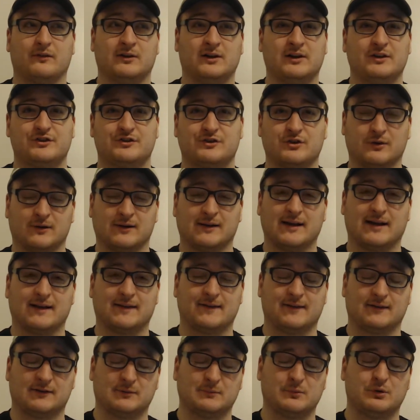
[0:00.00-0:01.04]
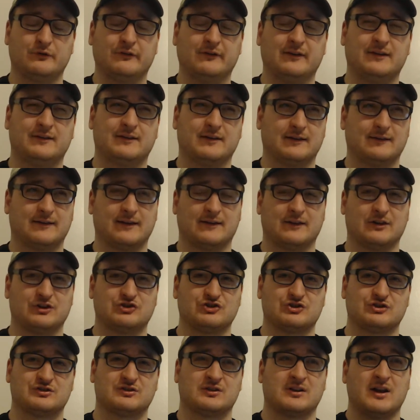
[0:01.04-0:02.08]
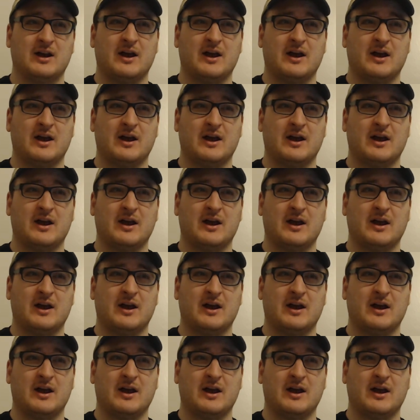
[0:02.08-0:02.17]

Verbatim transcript: certain Godzilla movies is that they just